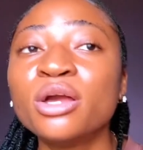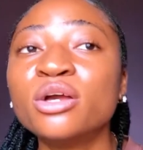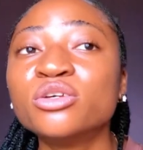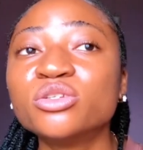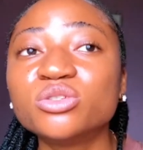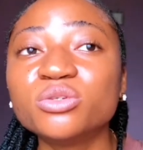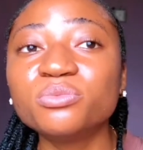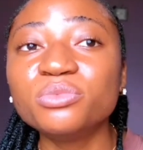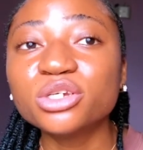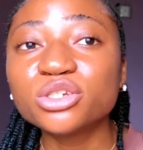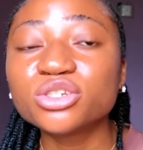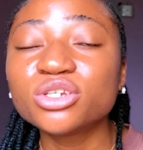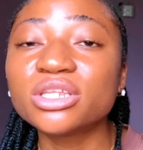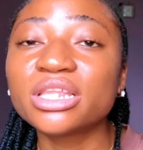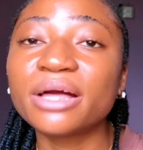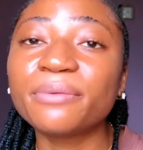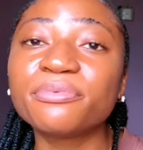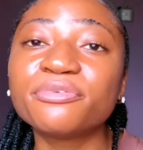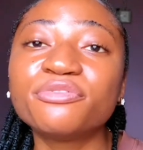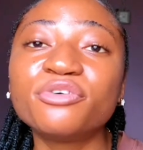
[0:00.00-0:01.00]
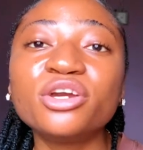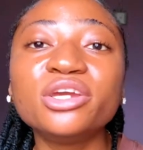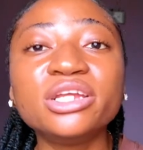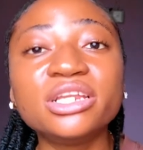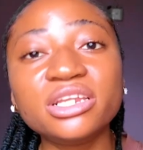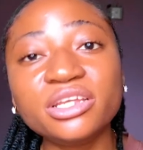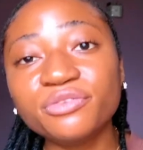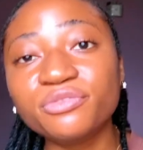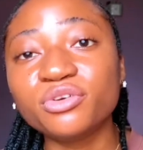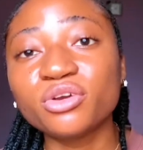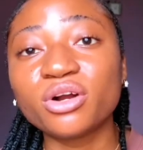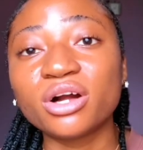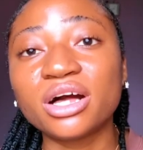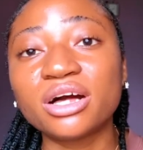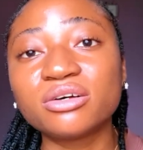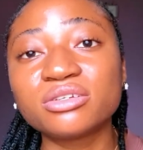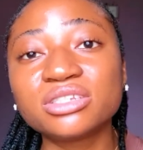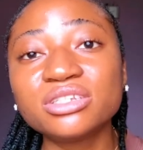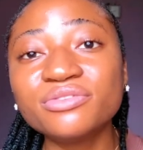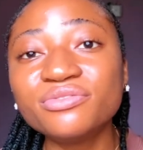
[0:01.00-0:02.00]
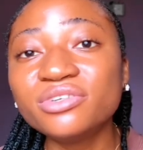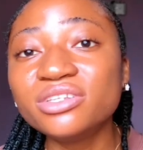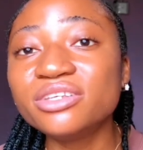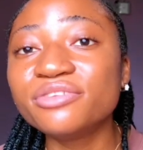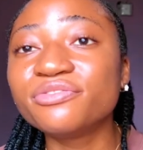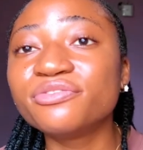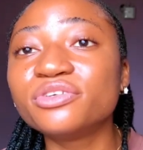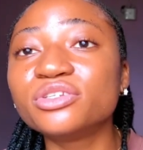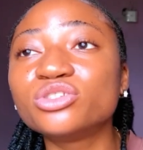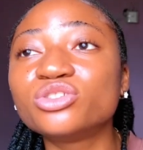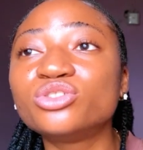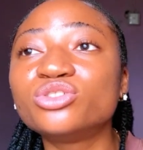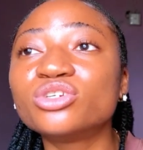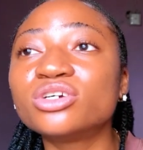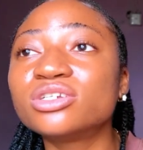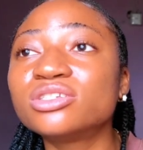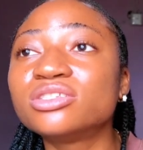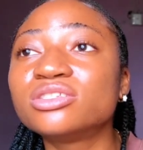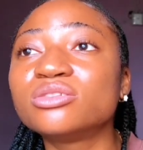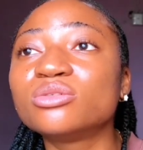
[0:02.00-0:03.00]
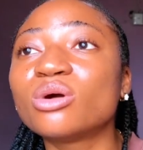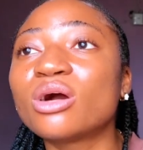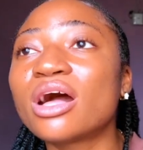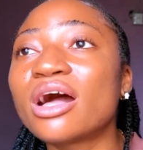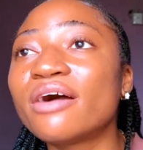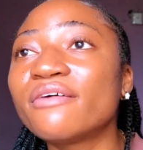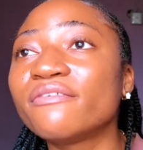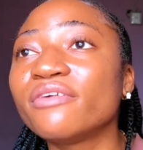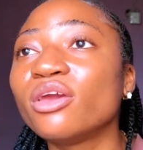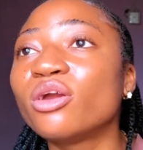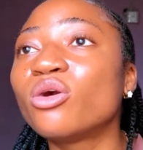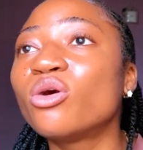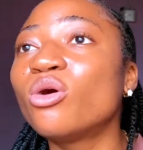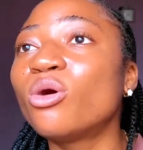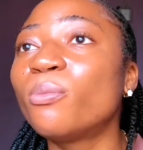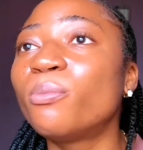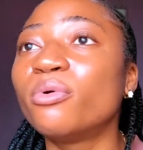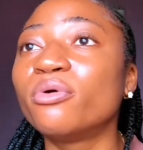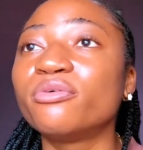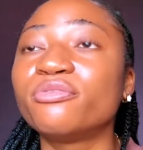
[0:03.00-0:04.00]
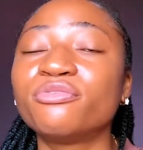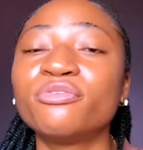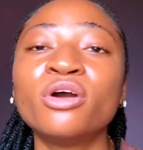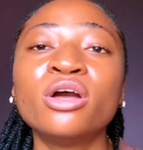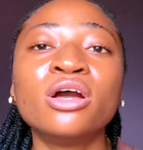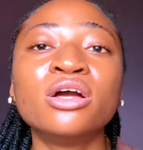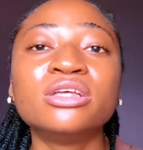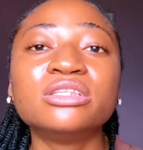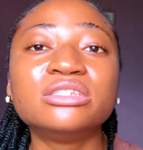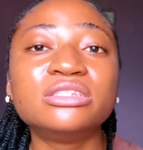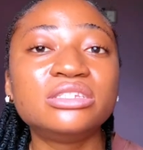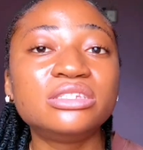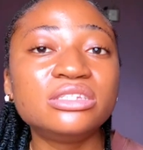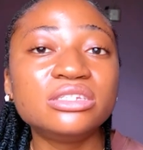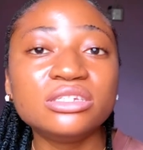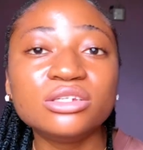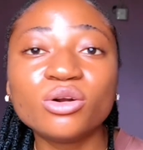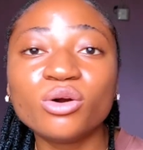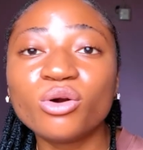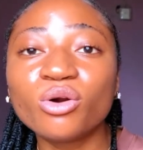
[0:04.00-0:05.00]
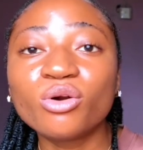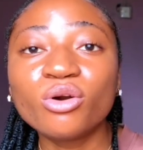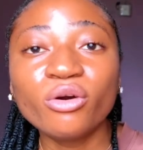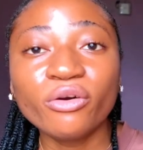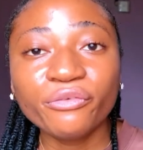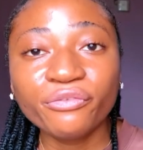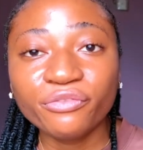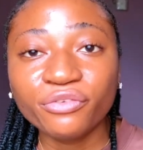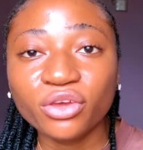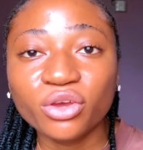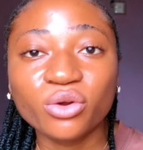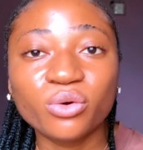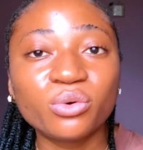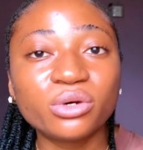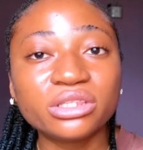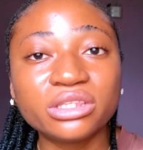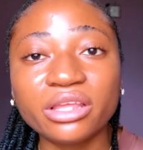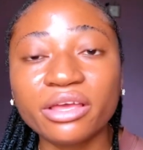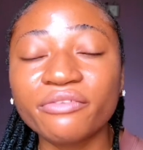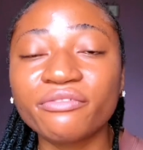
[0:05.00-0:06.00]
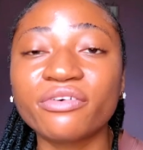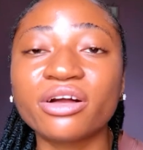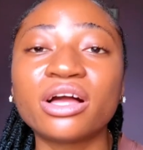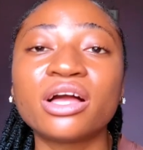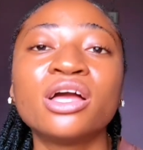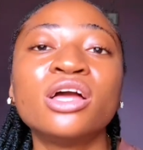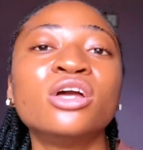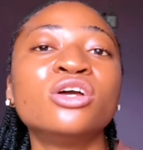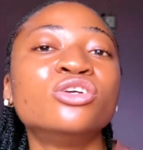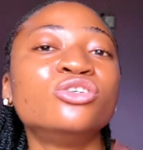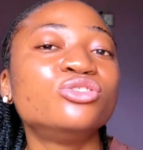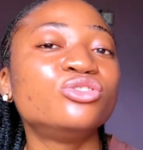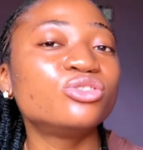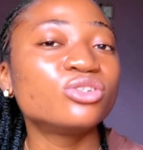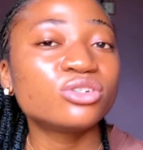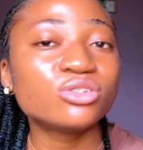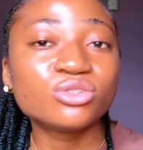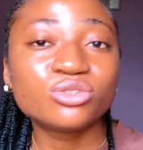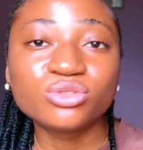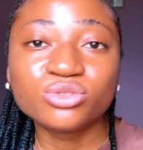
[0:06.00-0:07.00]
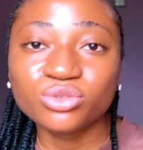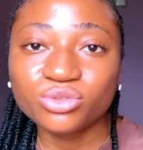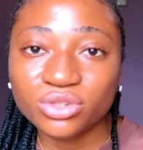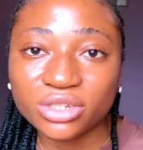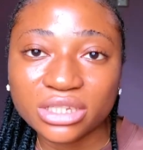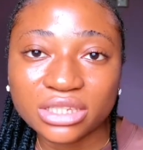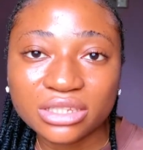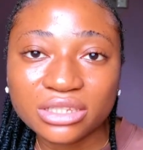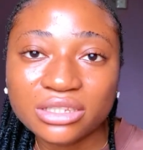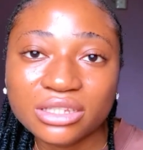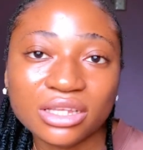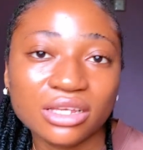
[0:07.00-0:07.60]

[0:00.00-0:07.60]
So make sure that before you leave your house, even if it's just to have a cup of tea or coffee or whatever, just do it.